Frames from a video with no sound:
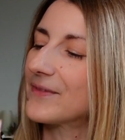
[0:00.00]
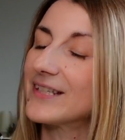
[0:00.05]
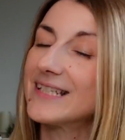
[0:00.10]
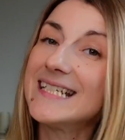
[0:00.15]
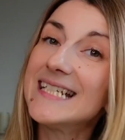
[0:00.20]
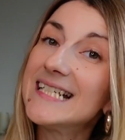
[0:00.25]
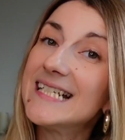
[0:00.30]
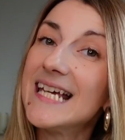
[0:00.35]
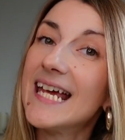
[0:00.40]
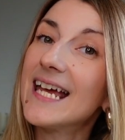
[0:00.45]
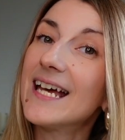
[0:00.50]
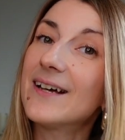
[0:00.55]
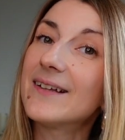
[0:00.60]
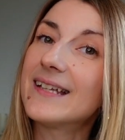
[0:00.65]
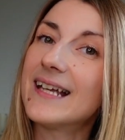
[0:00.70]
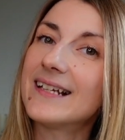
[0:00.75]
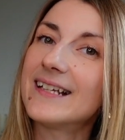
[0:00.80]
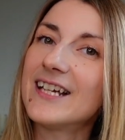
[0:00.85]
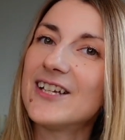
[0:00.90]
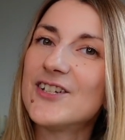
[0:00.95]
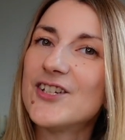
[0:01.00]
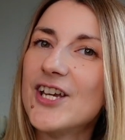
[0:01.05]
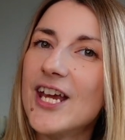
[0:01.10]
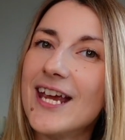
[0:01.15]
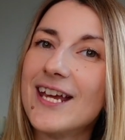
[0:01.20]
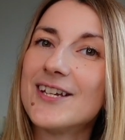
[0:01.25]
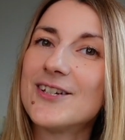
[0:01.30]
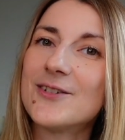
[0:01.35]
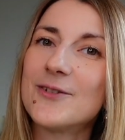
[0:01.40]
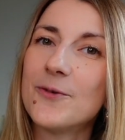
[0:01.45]
detail that they
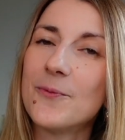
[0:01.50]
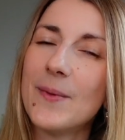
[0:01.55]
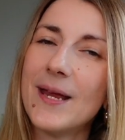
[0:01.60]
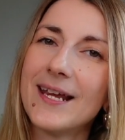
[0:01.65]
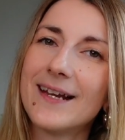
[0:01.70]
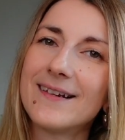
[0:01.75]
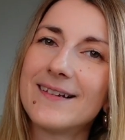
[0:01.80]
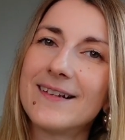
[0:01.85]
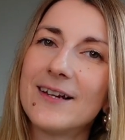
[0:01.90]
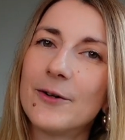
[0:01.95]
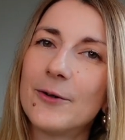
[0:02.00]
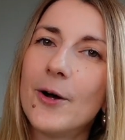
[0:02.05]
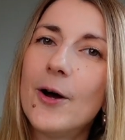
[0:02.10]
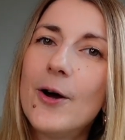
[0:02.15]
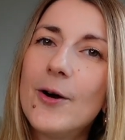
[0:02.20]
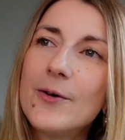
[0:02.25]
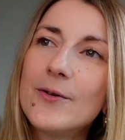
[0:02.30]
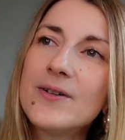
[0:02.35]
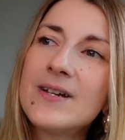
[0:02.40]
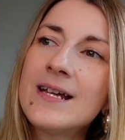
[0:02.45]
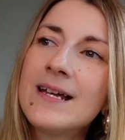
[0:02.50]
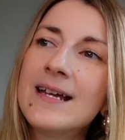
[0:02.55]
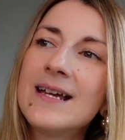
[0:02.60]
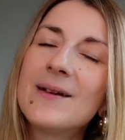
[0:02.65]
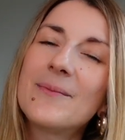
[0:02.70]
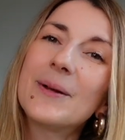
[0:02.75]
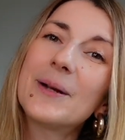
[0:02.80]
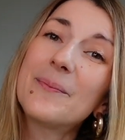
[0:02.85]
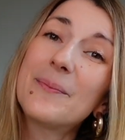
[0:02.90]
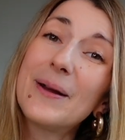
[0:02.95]
changed to make it their own,
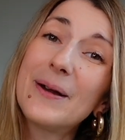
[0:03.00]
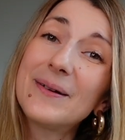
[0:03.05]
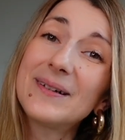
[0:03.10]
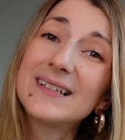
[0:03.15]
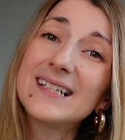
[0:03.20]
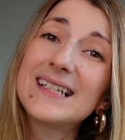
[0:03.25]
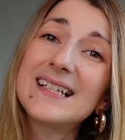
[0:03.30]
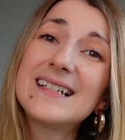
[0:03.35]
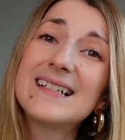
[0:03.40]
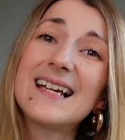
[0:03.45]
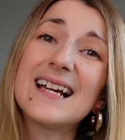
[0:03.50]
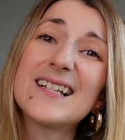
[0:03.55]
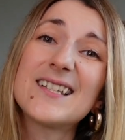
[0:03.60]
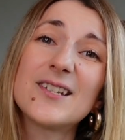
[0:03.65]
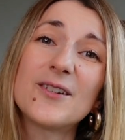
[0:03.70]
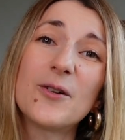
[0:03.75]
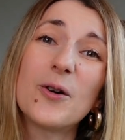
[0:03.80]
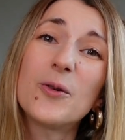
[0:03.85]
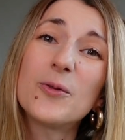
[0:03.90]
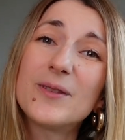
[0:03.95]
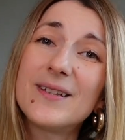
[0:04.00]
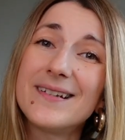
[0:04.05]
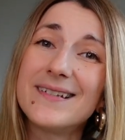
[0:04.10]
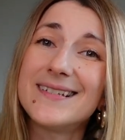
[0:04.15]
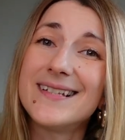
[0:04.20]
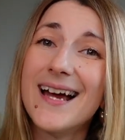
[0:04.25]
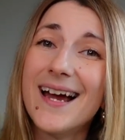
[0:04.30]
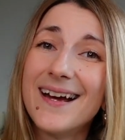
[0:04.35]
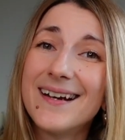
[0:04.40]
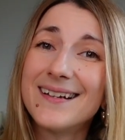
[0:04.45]
but apparently that's an old
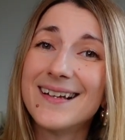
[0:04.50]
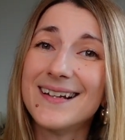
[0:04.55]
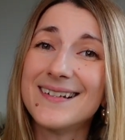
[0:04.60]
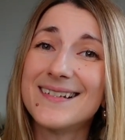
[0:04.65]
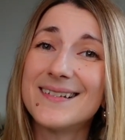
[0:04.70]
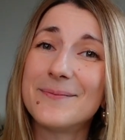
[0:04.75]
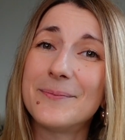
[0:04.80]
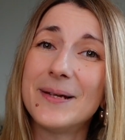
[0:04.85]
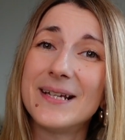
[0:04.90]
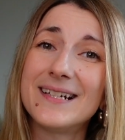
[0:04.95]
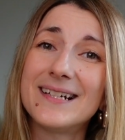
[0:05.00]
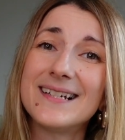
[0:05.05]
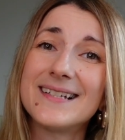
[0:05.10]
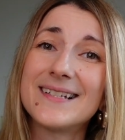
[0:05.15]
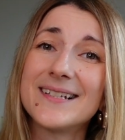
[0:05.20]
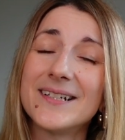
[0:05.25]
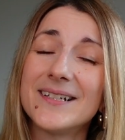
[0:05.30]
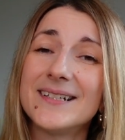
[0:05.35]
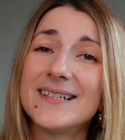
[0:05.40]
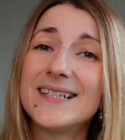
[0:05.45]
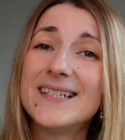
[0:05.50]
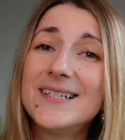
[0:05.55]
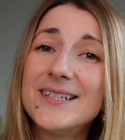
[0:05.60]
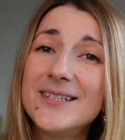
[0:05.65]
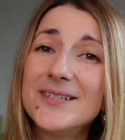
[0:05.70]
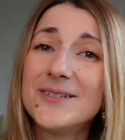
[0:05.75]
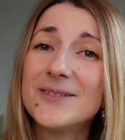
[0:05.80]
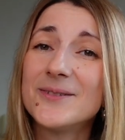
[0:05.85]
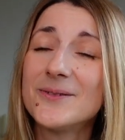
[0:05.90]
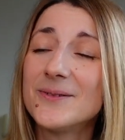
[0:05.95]
design that's been
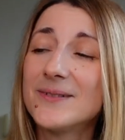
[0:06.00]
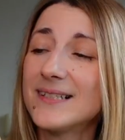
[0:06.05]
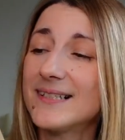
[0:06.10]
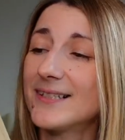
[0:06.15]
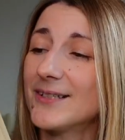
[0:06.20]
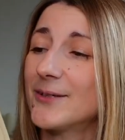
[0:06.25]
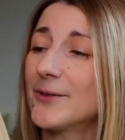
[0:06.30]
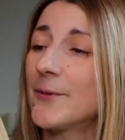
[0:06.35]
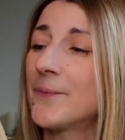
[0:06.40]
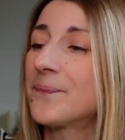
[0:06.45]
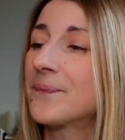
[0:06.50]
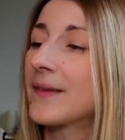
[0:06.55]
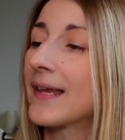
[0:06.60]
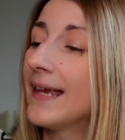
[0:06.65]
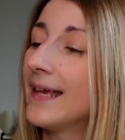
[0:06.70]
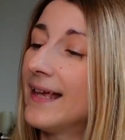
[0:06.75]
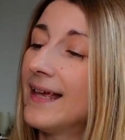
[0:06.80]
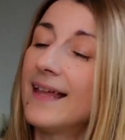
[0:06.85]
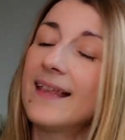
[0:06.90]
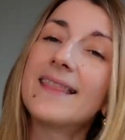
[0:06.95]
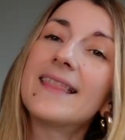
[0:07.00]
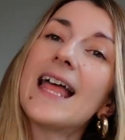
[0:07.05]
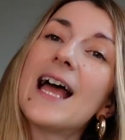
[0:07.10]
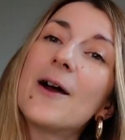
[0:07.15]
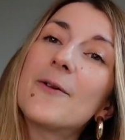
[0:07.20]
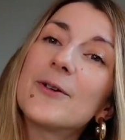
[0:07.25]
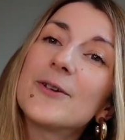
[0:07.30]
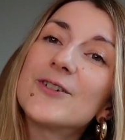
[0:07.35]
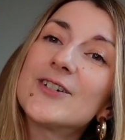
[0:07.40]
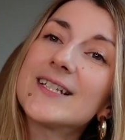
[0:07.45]
discontinued, so
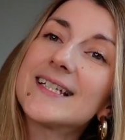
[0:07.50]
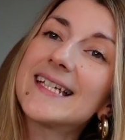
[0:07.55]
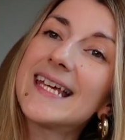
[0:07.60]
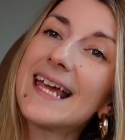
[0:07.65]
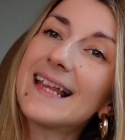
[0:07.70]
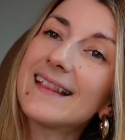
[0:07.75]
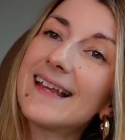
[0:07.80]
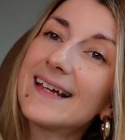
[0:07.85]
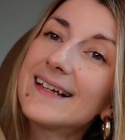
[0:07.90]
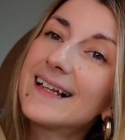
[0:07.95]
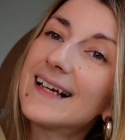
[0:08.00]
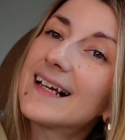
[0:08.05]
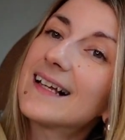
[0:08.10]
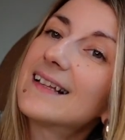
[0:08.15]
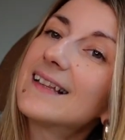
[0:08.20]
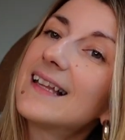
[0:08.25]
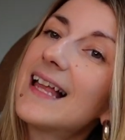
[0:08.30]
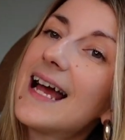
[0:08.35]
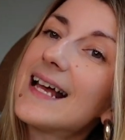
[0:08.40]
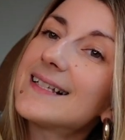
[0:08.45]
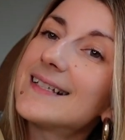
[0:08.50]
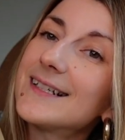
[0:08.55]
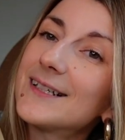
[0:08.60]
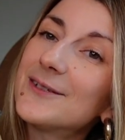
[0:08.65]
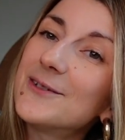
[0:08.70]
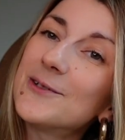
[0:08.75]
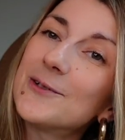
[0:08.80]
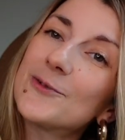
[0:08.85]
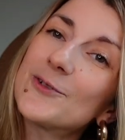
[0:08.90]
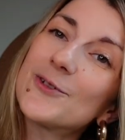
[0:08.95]
now you just get like the
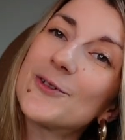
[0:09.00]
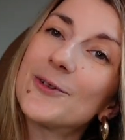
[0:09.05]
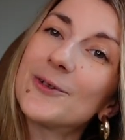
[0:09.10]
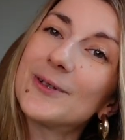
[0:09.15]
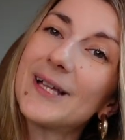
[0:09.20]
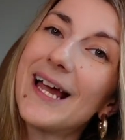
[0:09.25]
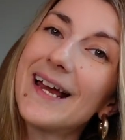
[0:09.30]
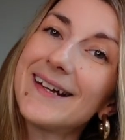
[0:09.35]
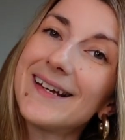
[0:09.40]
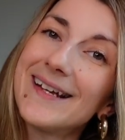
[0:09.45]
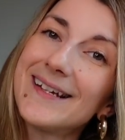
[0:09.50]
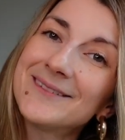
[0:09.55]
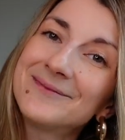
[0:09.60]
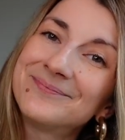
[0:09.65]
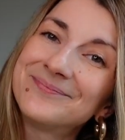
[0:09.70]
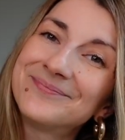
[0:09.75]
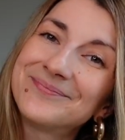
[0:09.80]
classic neutral lining.